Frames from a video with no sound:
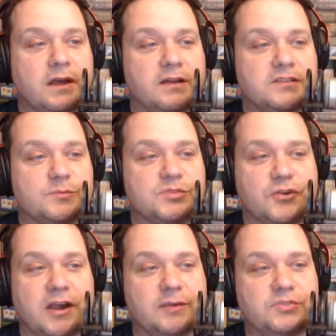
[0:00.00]

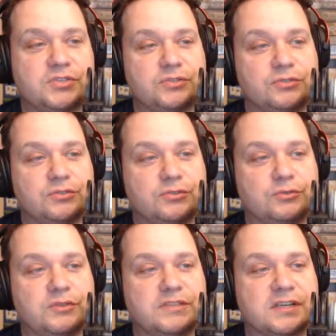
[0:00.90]
Subscribe
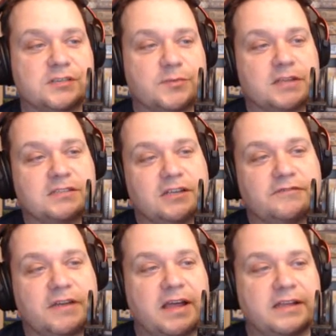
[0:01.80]
to this Xbox
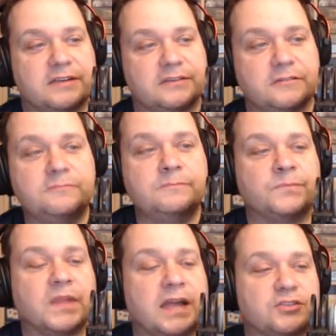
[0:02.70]
Life on,
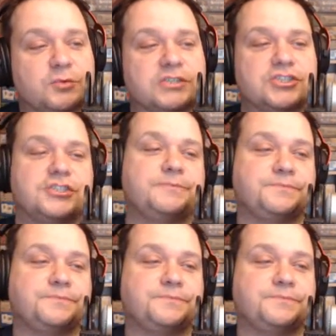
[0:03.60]
on Twitch.